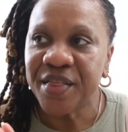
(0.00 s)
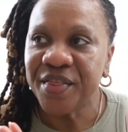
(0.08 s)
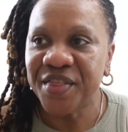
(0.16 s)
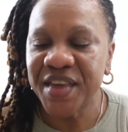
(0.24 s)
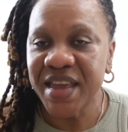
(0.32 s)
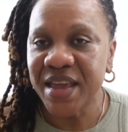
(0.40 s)

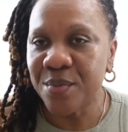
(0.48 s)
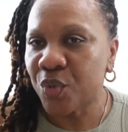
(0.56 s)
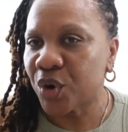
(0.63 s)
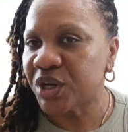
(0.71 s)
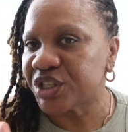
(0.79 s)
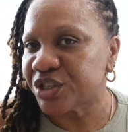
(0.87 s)
the
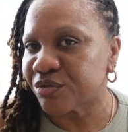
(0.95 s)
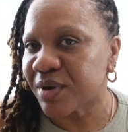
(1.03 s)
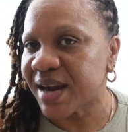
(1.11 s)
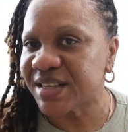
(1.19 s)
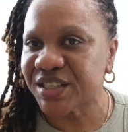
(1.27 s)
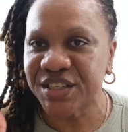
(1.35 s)

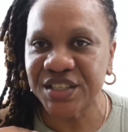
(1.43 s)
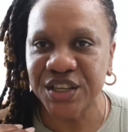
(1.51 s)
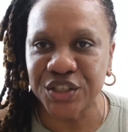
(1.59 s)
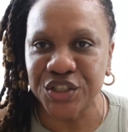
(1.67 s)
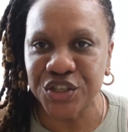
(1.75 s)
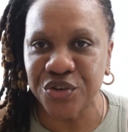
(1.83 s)
moisturizer
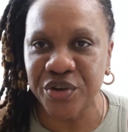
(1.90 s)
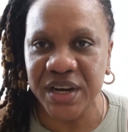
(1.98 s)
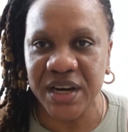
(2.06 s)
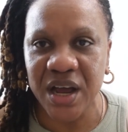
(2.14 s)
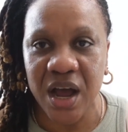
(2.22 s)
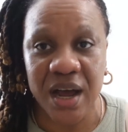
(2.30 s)

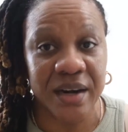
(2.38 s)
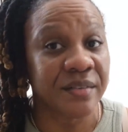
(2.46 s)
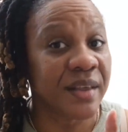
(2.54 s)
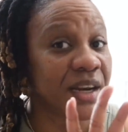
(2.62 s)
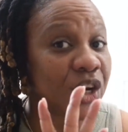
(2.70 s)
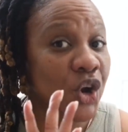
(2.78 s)
sunscreen on,
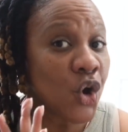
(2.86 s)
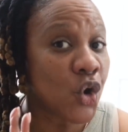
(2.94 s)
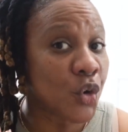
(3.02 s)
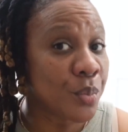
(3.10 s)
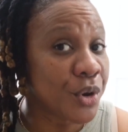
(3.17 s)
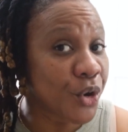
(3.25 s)
then
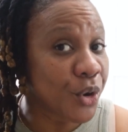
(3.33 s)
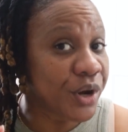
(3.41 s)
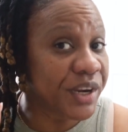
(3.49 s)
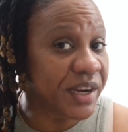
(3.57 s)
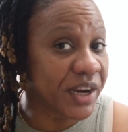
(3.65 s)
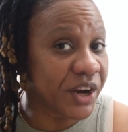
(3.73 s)
comb your
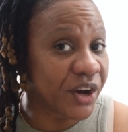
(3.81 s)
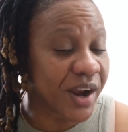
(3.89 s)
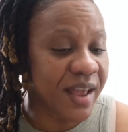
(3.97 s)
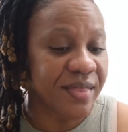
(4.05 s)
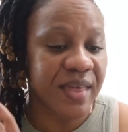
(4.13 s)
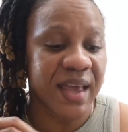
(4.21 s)
hair
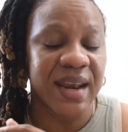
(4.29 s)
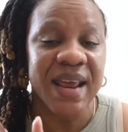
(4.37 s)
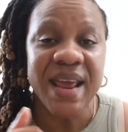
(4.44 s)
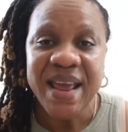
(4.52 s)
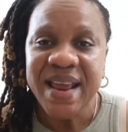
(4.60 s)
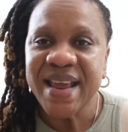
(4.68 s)
and then
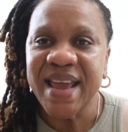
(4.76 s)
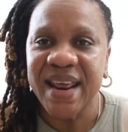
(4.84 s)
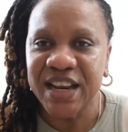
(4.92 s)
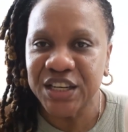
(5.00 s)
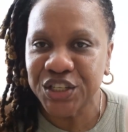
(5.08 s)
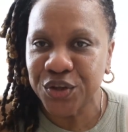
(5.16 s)
get
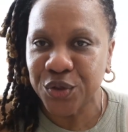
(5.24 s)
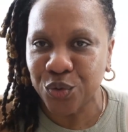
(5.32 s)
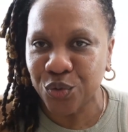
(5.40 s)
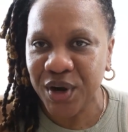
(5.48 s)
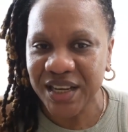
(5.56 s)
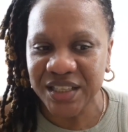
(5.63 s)
into the
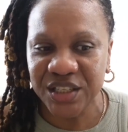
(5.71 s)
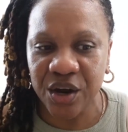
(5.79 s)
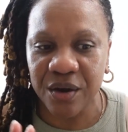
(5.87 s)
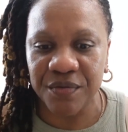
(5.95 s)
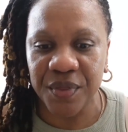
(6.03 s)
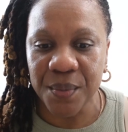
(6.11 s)
rest
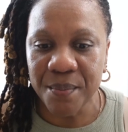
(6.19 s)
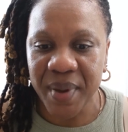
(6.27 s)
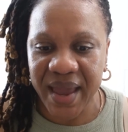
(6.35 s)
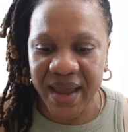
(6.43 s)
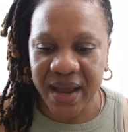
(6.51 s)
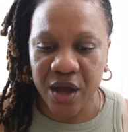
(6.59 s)
of the
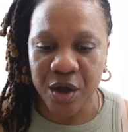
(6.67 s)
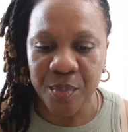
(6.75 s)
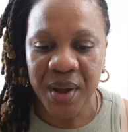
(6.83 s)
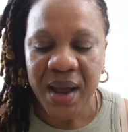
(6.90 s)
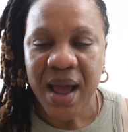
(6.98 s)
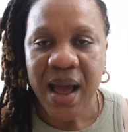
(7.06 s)

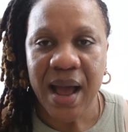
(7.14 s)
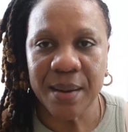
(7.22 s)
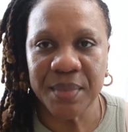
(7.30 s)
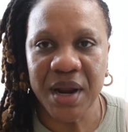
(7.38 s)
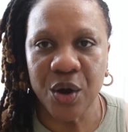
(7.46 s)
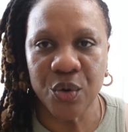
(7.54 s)
makeup.
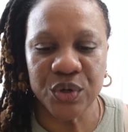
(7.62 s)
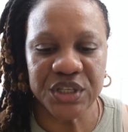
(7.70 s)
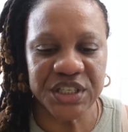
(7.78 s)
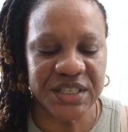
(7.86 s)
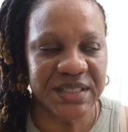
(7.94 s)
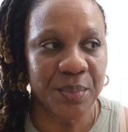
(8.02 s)
I'm now going
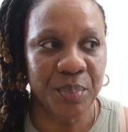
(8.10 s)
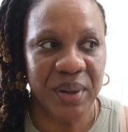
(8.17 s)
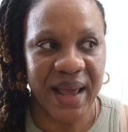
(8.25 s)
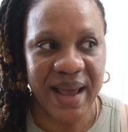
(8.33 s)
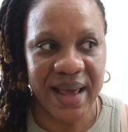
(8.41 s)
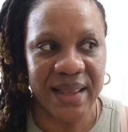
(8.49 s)
to just
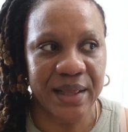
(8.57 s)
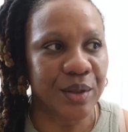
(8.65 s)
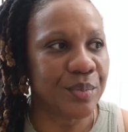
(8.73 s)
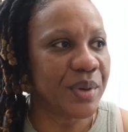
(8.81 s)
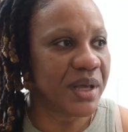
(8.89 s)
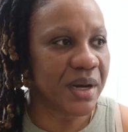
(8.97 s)
apply a
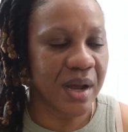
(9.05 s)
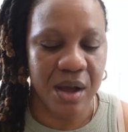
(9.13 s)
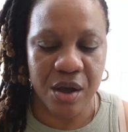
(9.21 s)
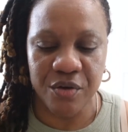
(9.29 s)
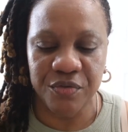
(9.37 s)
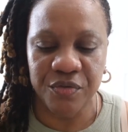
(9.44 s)
little bit
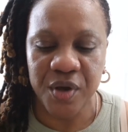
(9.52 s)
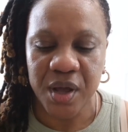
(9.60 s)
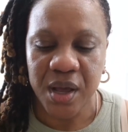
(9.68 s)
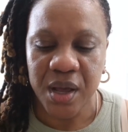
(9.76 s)
of